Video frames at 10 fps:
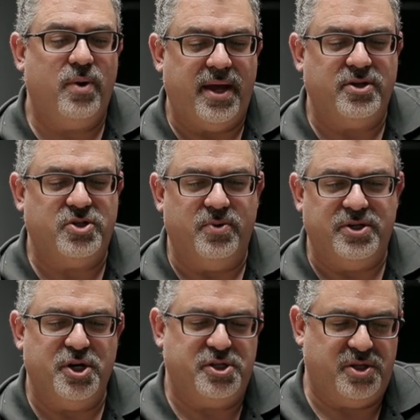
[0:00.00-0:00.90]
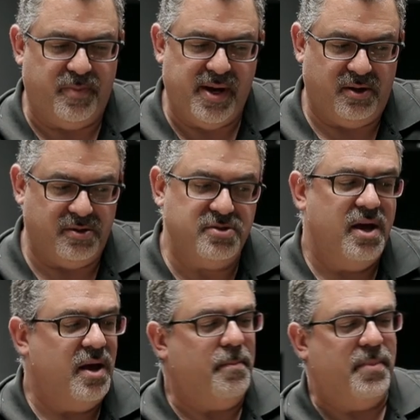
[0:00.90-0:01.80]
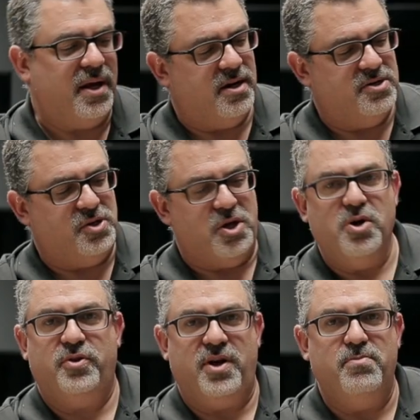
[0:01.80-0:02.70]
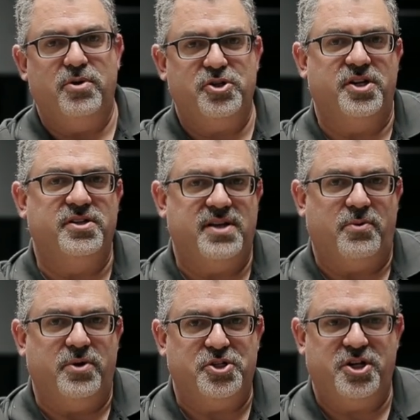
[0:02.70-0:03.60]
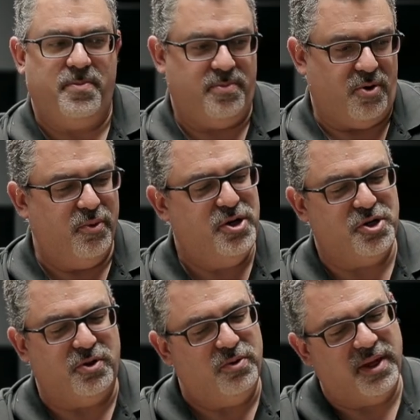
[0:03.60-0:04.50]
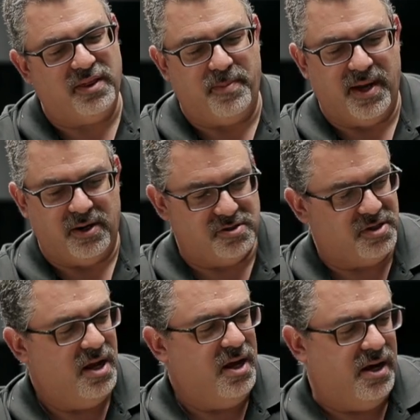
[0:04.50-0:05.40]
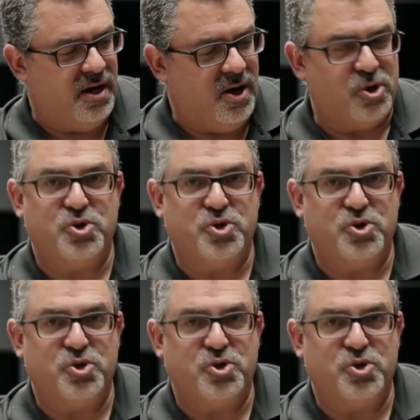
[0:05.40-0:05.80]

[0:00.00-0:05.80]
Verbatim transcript: way to adjust the pedals because the urethane bushings that we ship original with the pedals uh, are